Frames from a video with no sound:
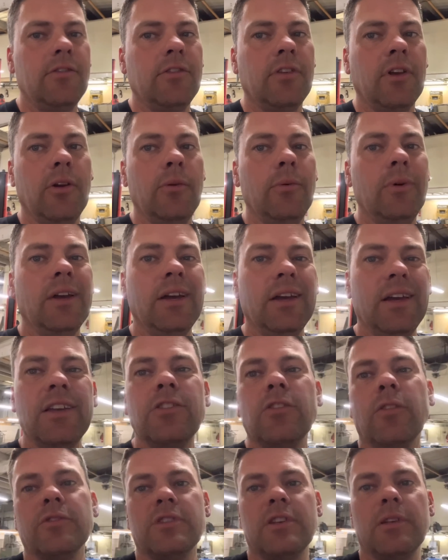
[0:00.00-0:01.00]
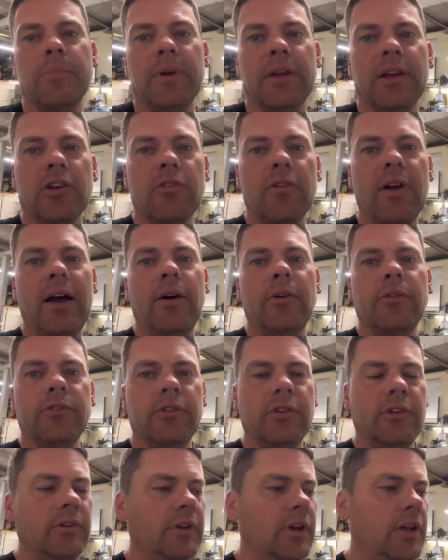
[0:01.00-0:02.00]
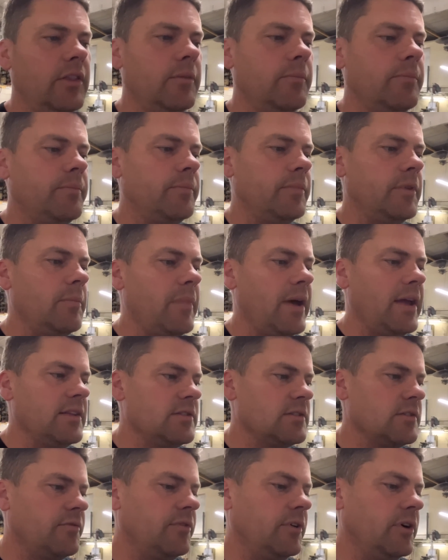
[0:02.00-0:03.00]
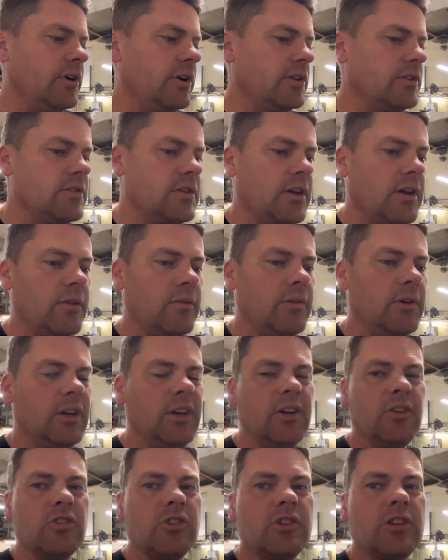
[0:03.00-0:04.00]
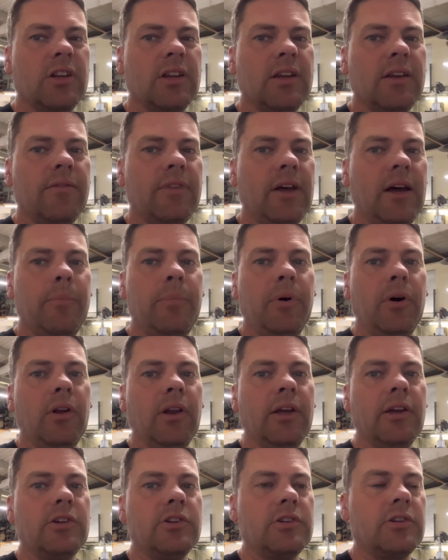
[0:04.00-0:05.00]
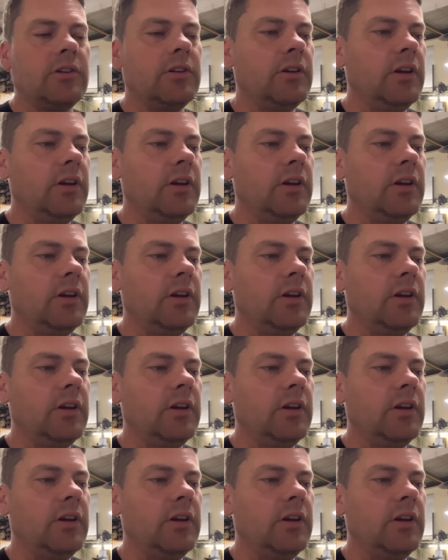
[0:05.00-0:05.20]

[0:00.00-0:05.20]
So it's obviously been ground, and the mains are fine, so just going to give that a polish.